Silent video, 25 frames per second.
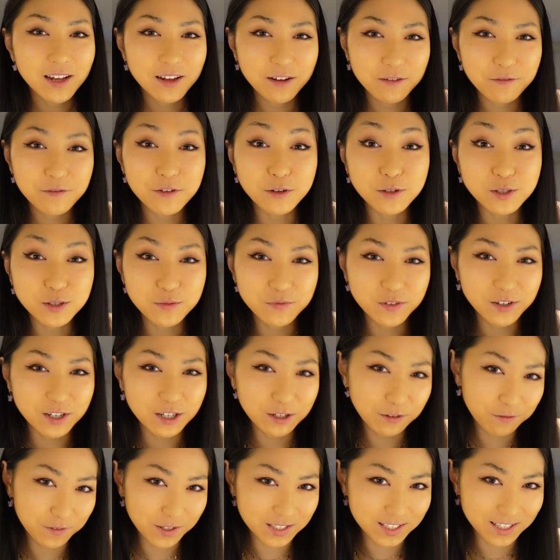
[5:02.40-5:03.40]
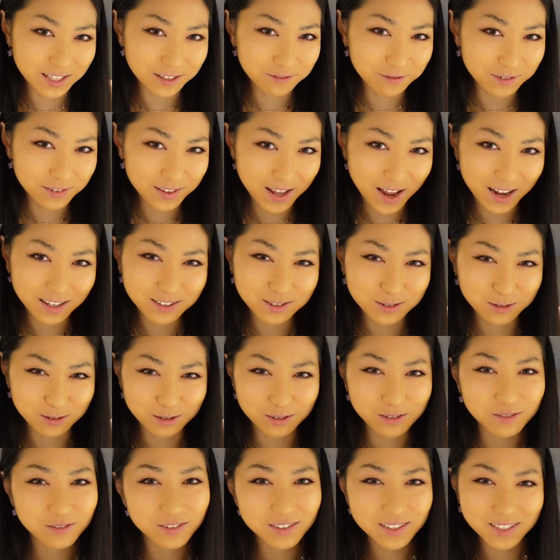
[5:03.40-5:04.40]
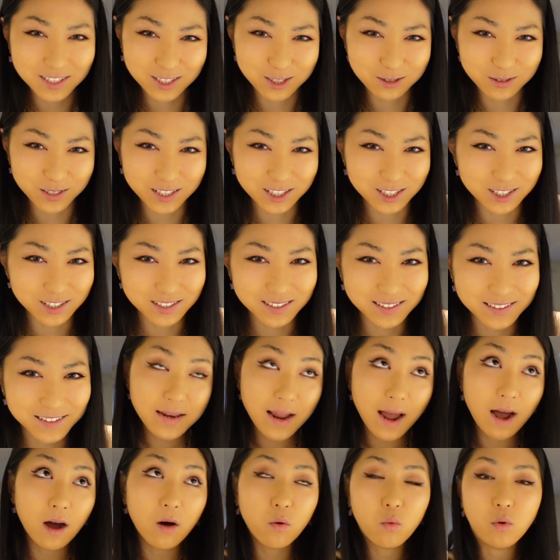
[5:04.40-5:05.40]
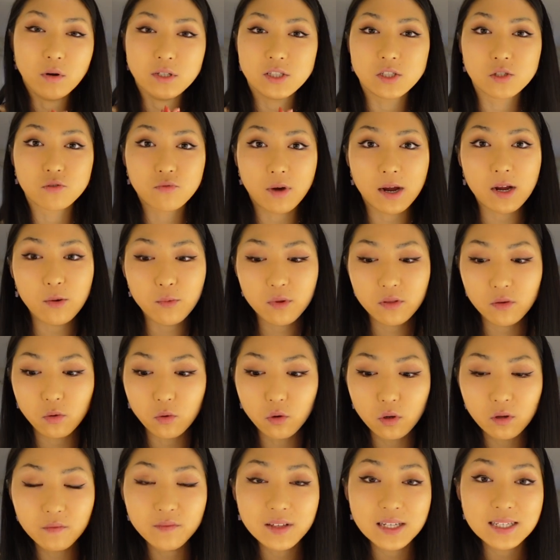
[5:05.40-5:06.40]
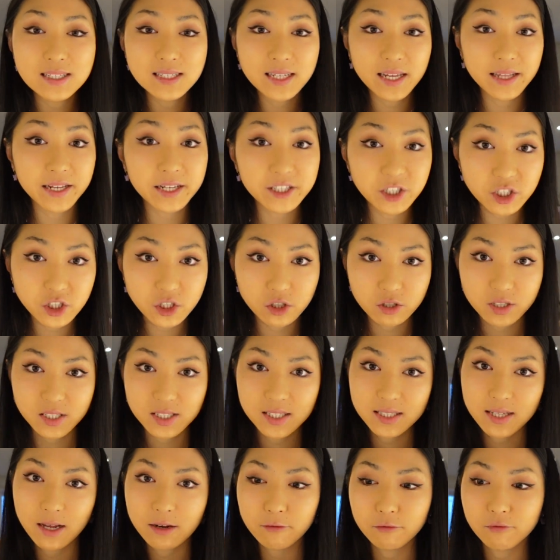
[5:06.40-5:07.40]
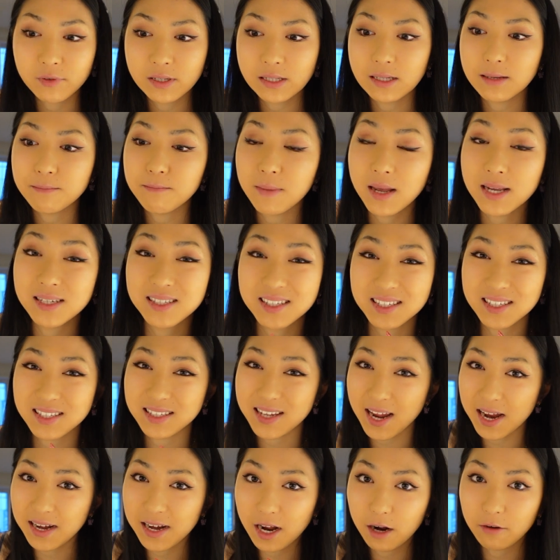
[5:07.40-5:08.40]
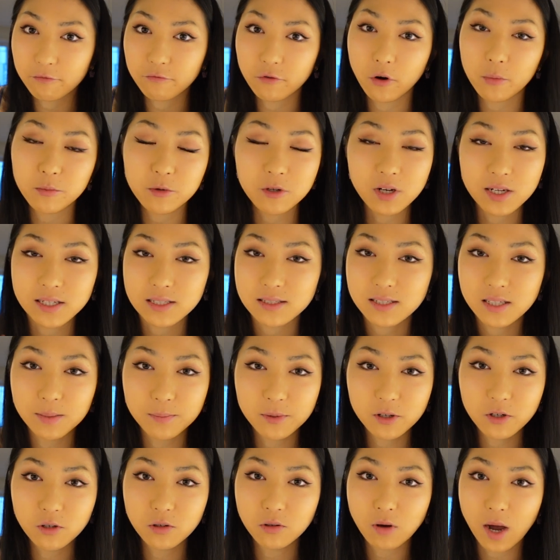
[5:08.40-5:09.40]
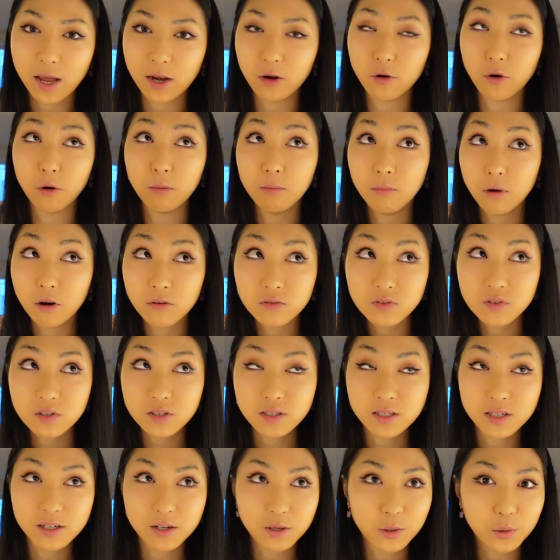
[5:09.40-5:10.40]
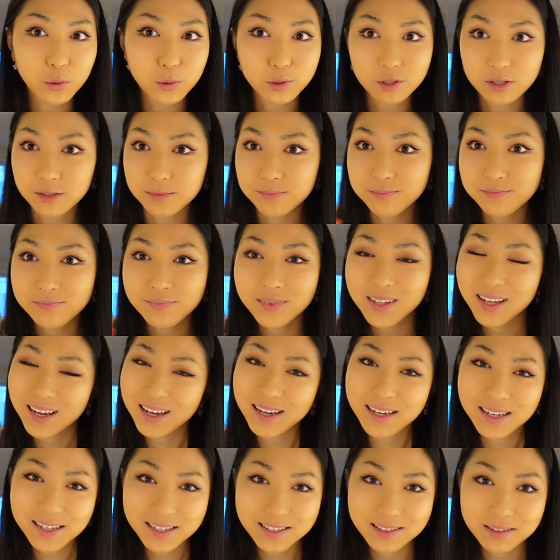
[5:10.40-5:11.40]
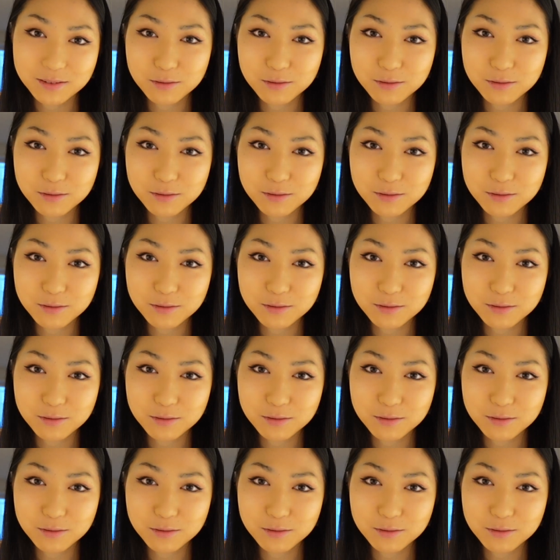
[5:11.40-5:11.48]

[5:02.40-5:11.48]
feels very fitting for that sort of situation. Now, what's great with all of these energy drinks that really makes it stand out from your like typical, I don't know, Monster or any